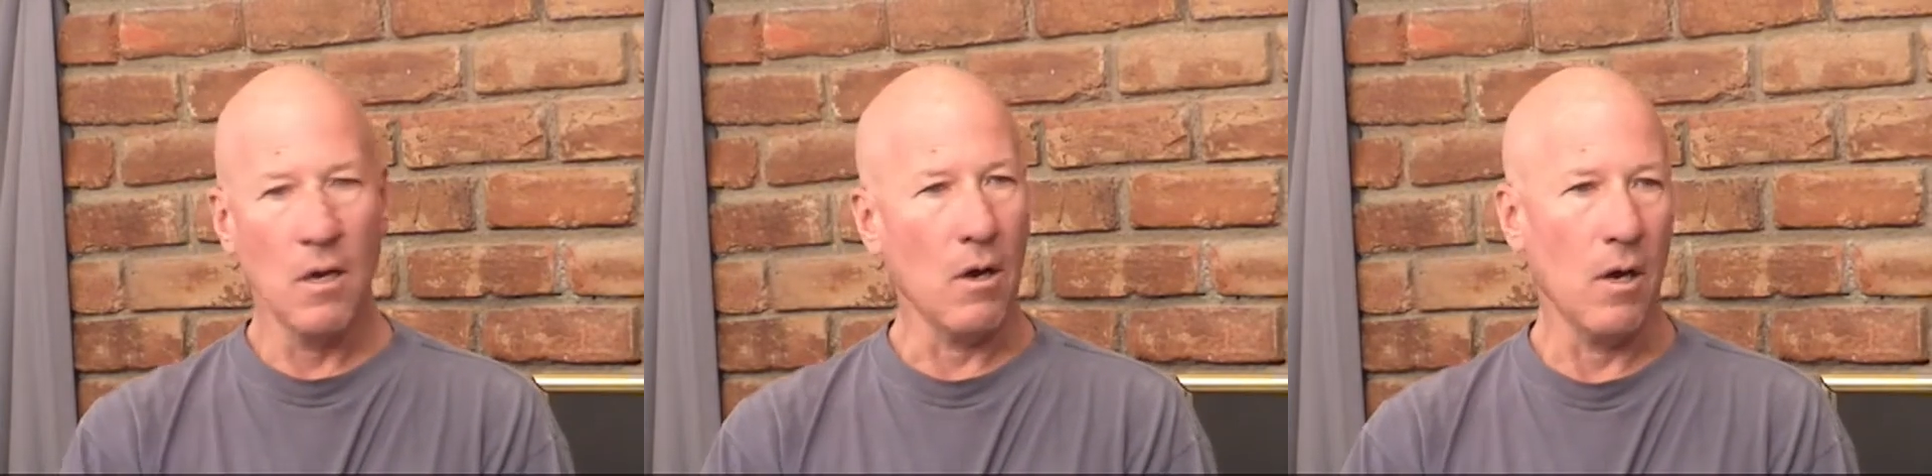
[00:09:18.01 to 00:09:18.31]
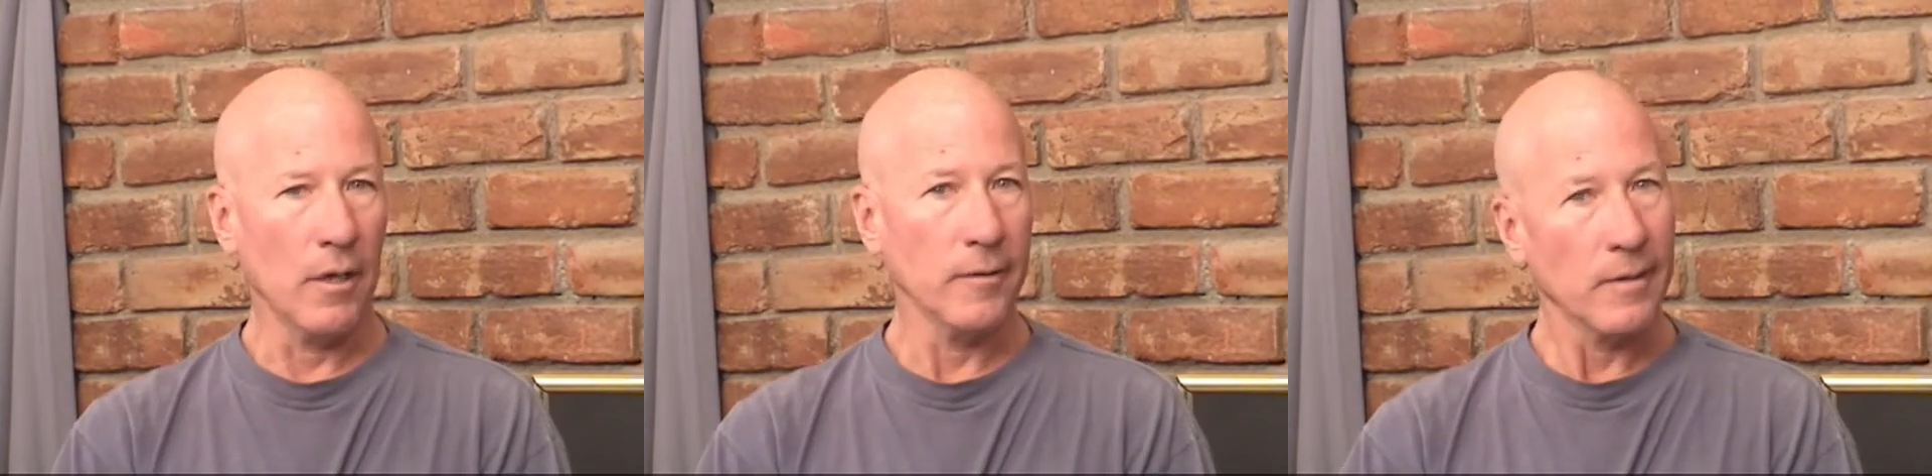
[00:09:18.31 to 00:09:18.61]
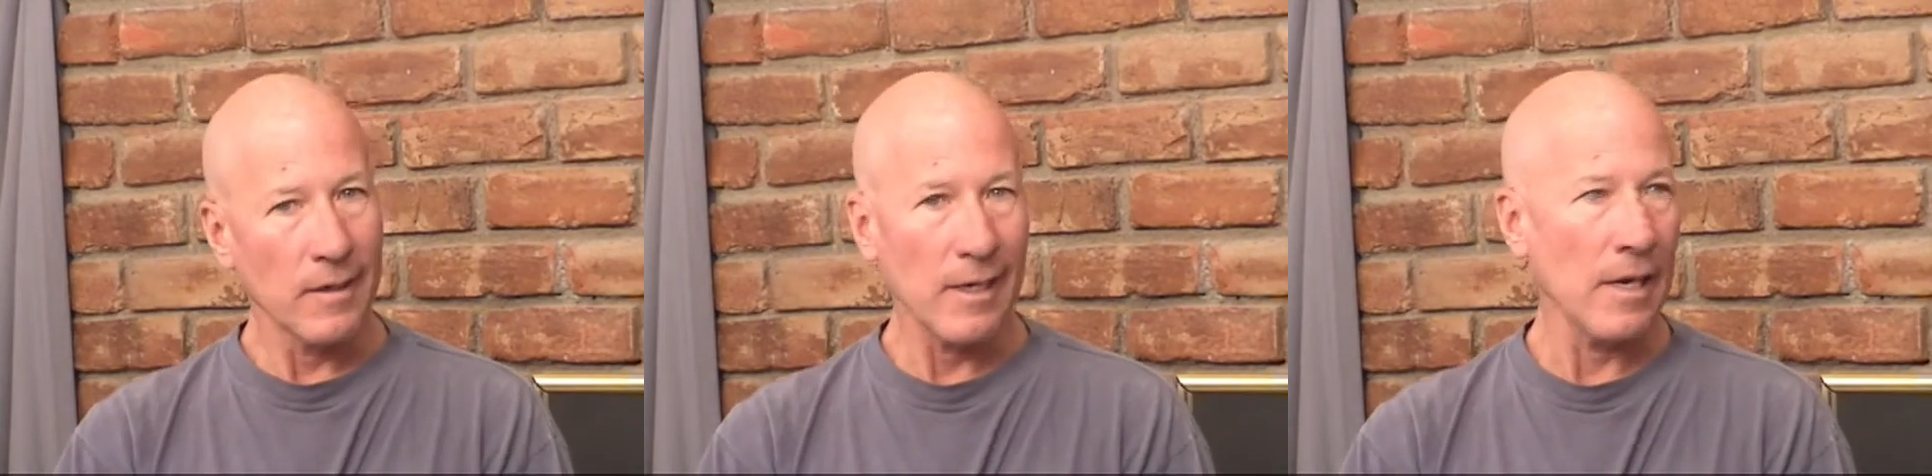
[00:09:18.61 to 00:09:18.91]

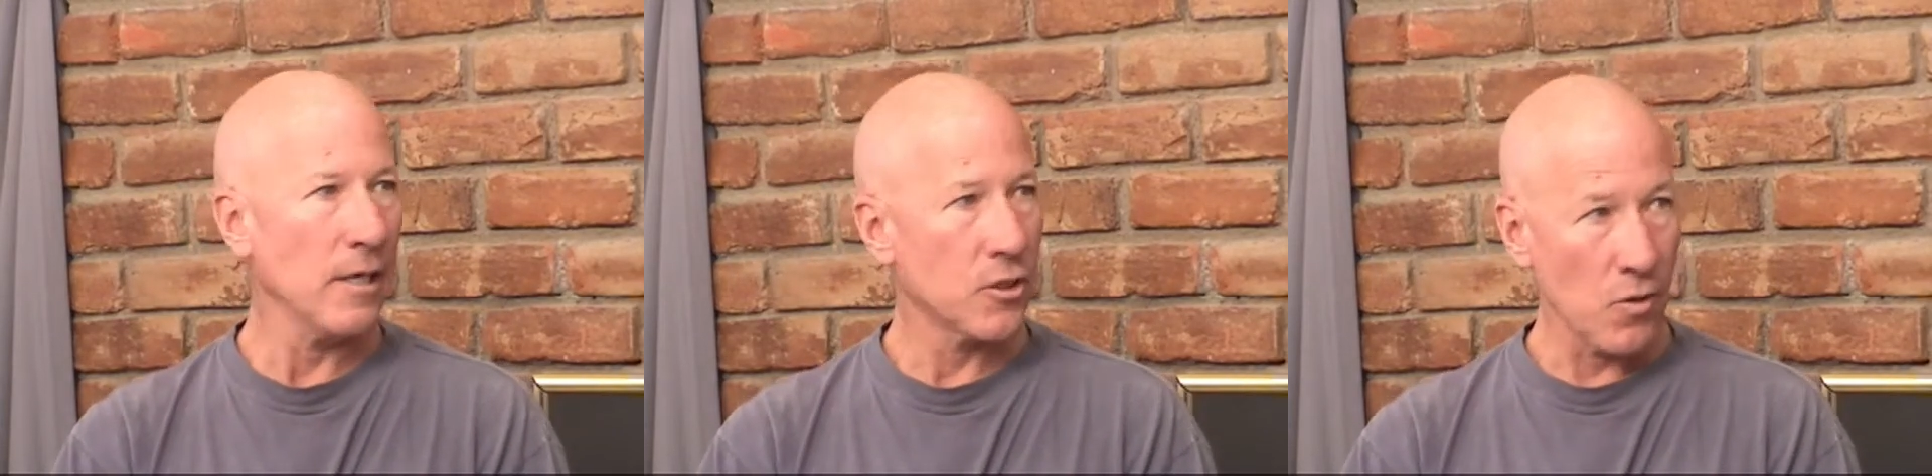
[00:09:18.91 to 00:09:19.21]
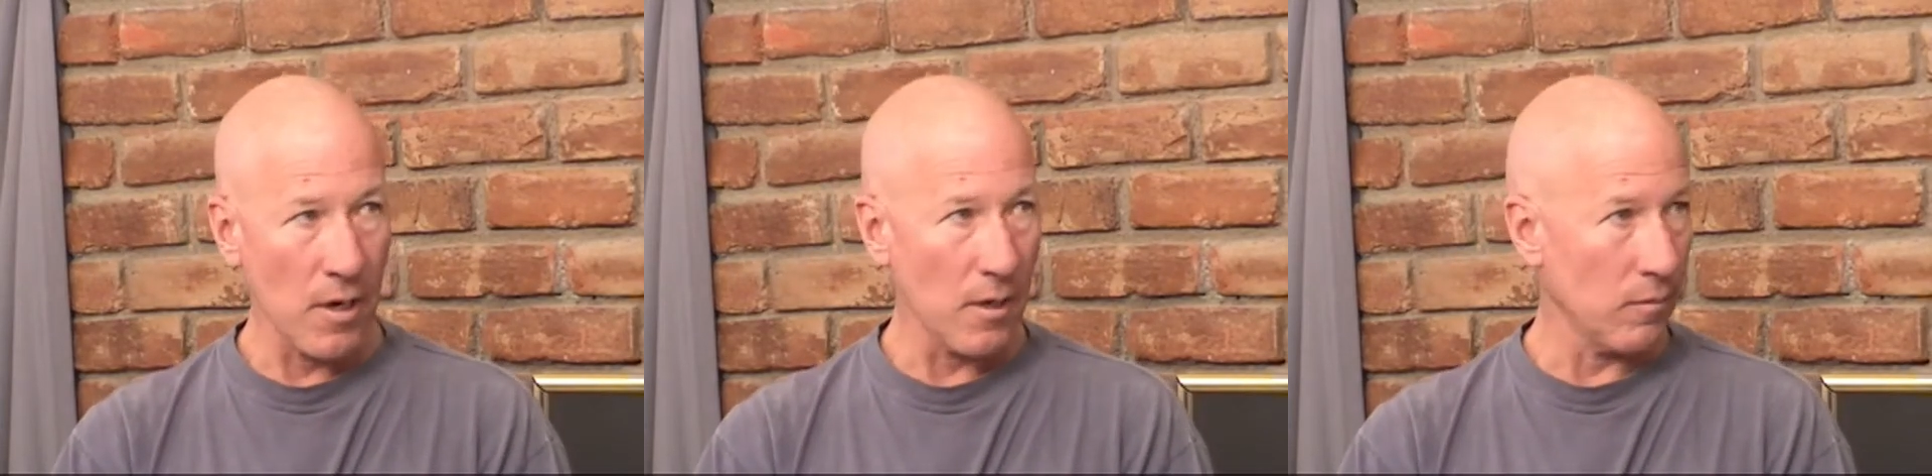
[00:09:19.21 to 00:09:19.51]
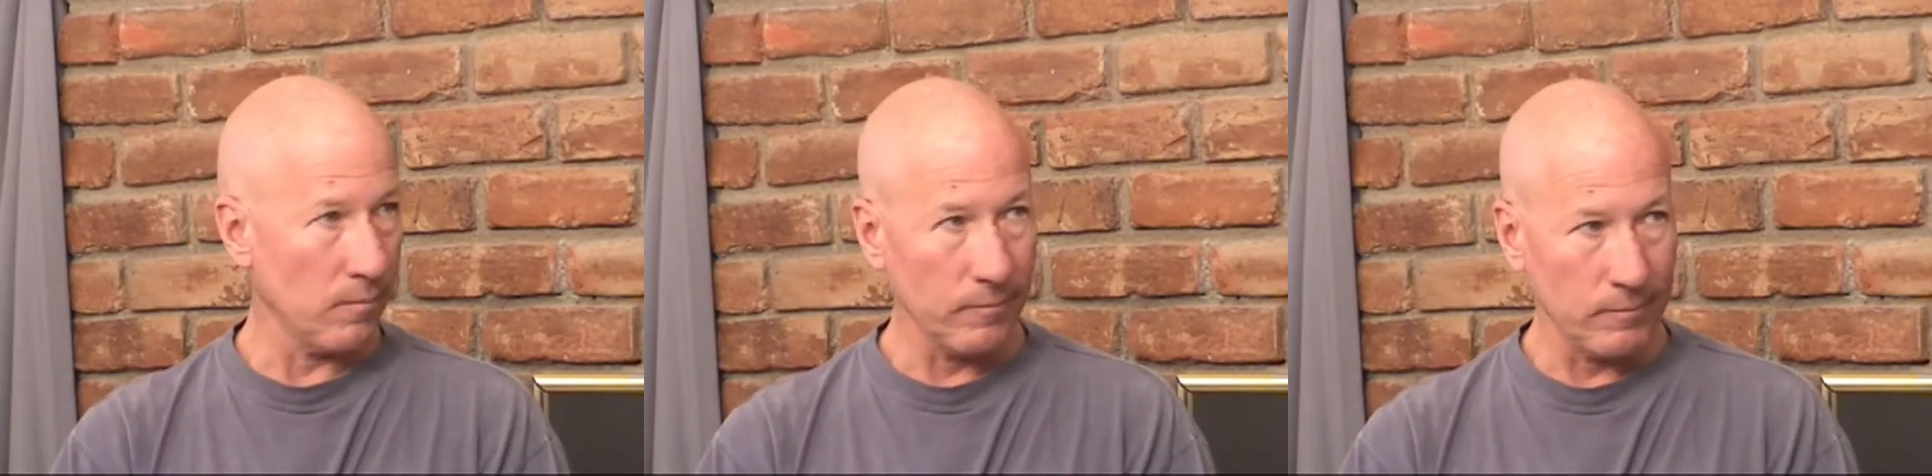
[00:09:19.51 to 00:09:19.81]
on E Street,
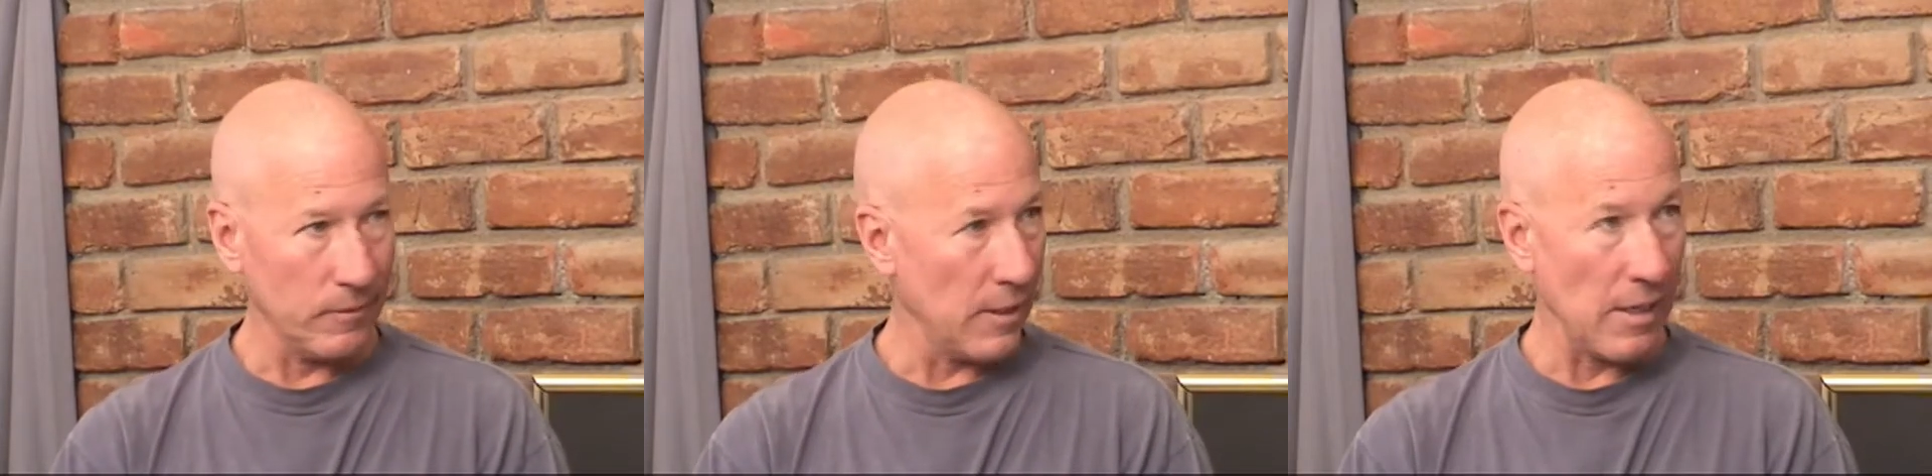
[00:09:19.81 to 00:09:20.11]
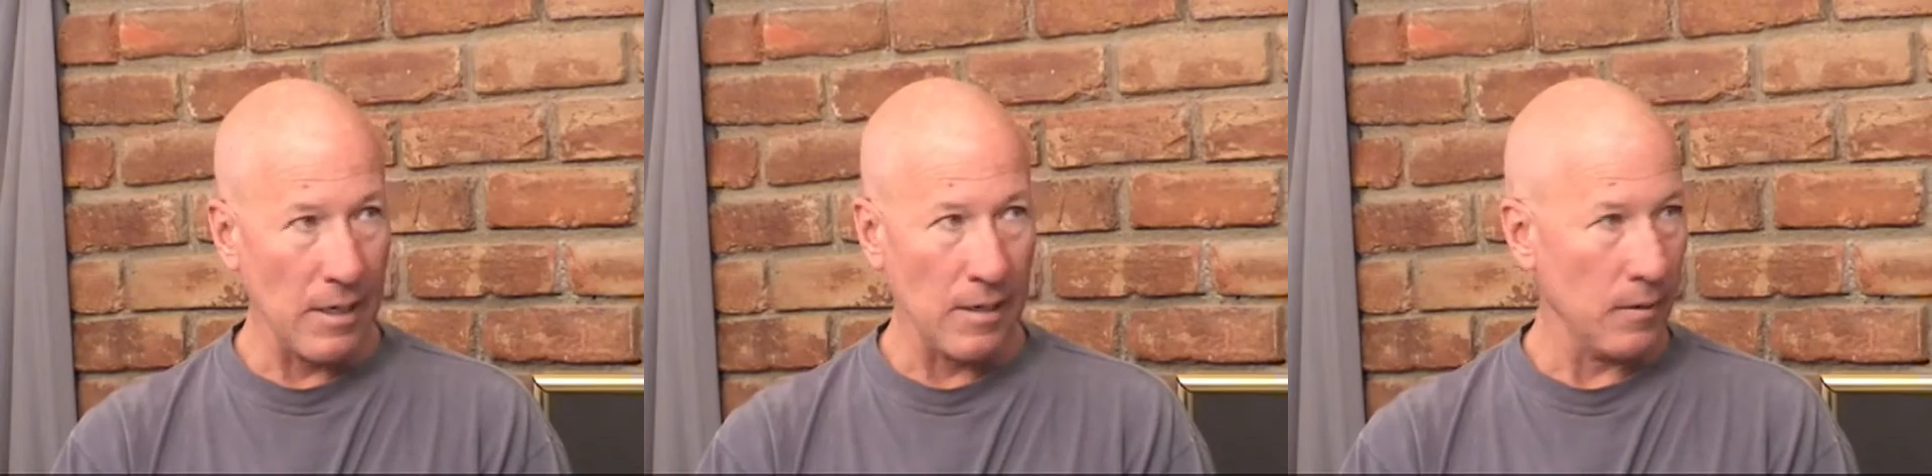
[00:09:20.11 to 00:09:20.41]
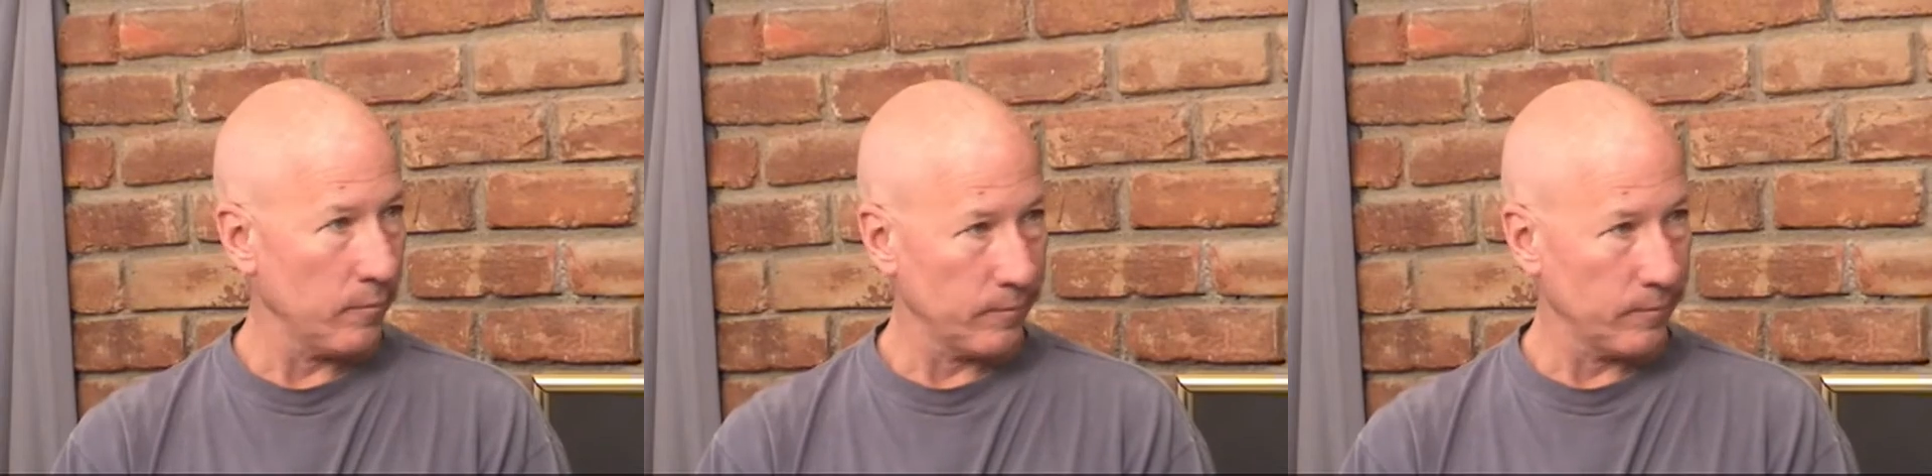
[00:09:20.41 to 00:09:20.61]
D,